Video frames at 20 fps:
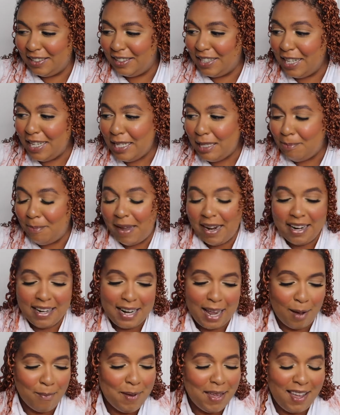This
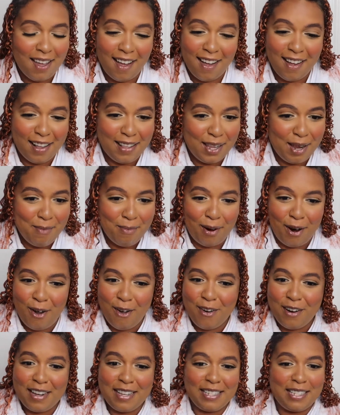better not be ugly,
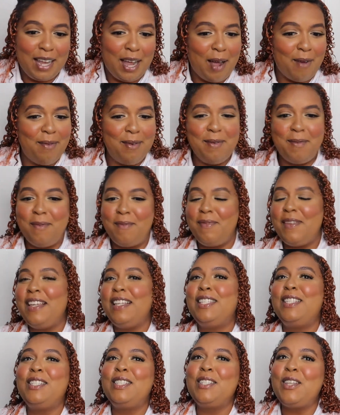bro, because I'm gonna
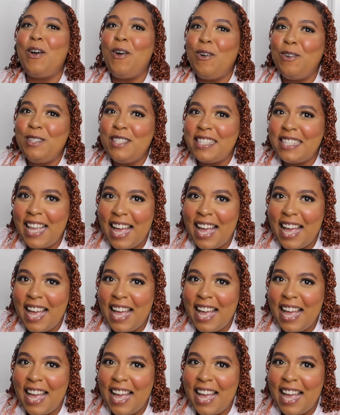be so